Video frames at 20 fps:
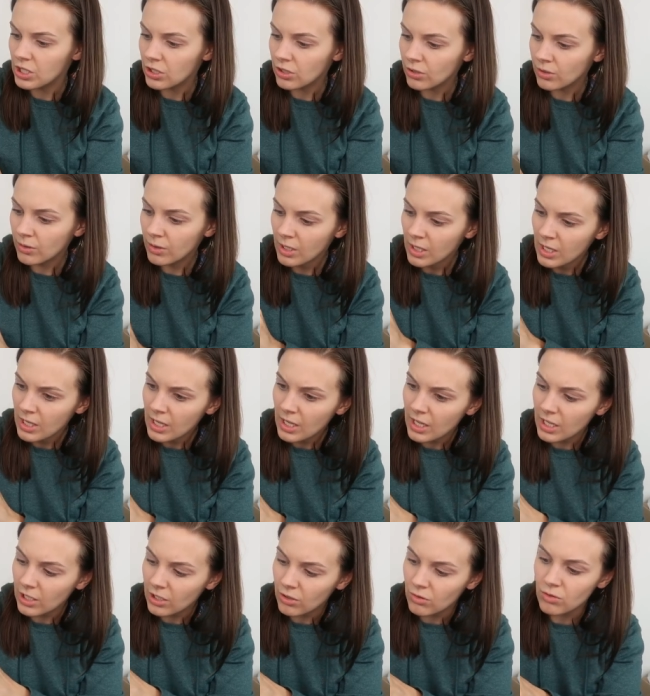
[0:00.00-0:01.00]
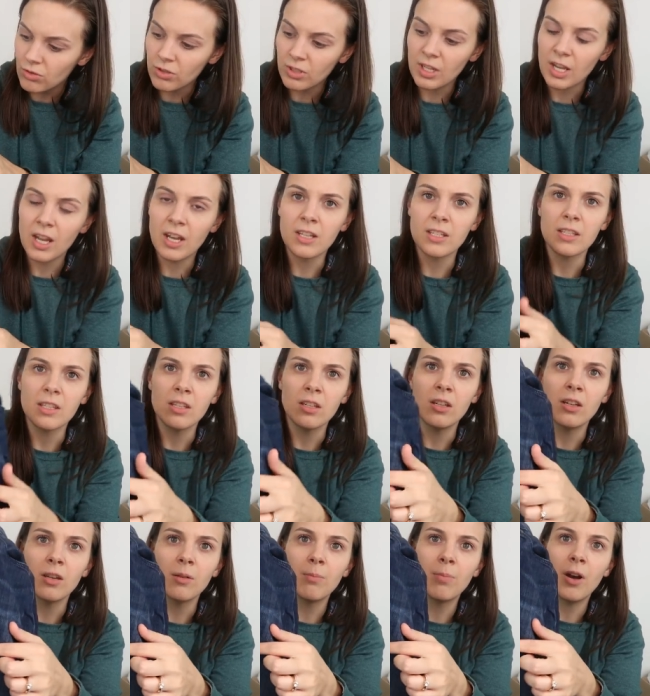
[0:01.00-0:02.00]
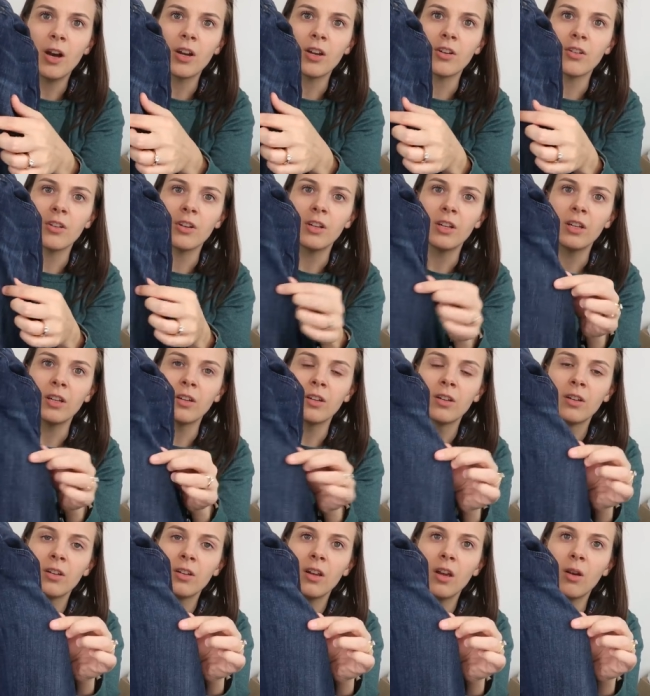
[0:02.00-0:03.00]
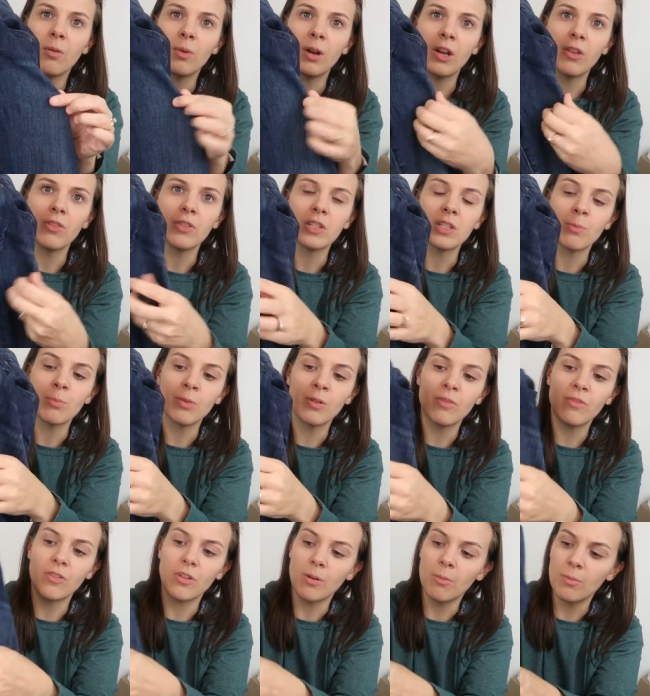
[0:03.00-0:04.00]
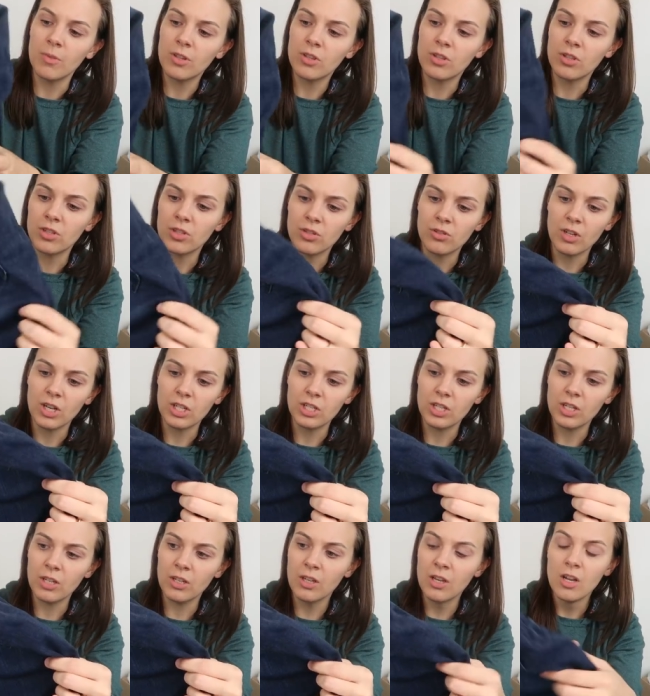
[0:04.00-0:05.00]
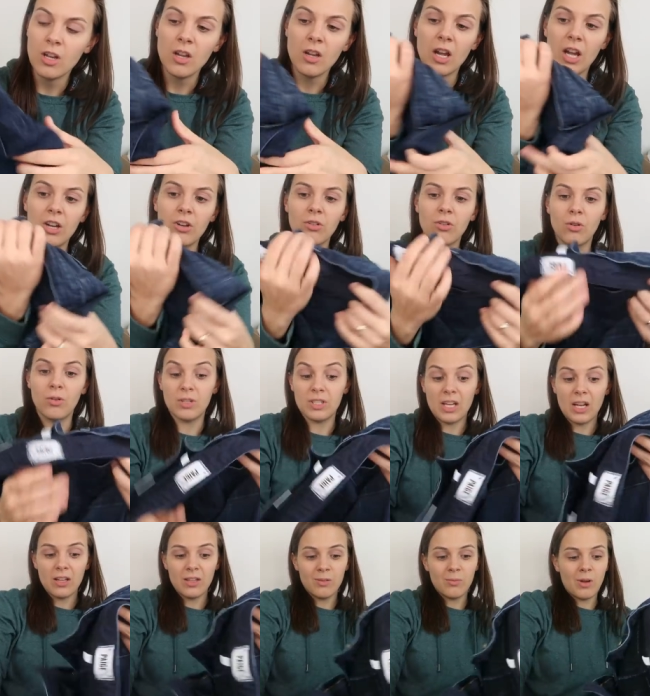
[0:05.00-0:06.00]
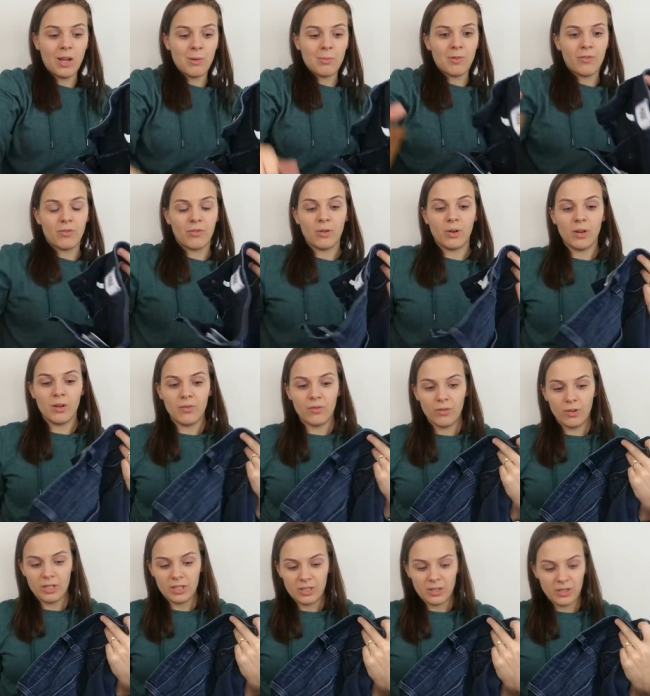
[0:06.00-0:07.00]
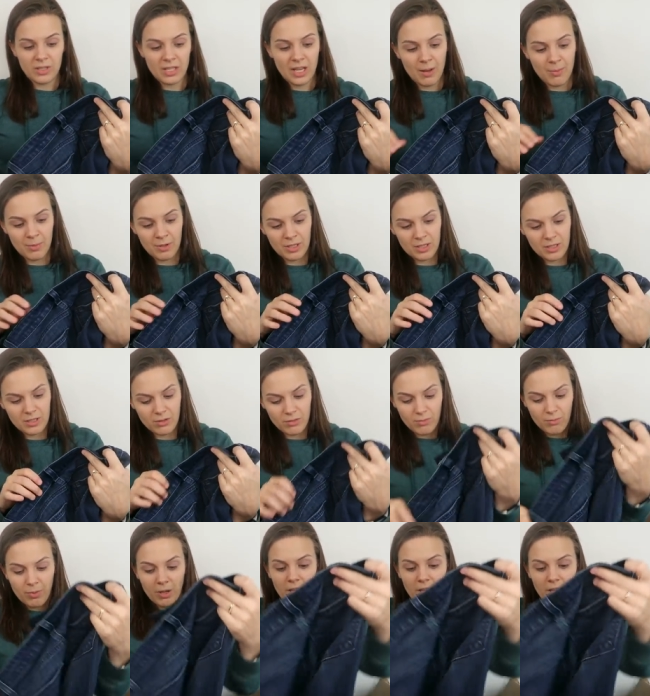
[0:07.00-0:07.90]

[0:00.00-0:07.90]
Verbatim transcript: do, it usually has the puckering around the zipper from the stretching. I don't know exactly why, but for whatever reason, this happens to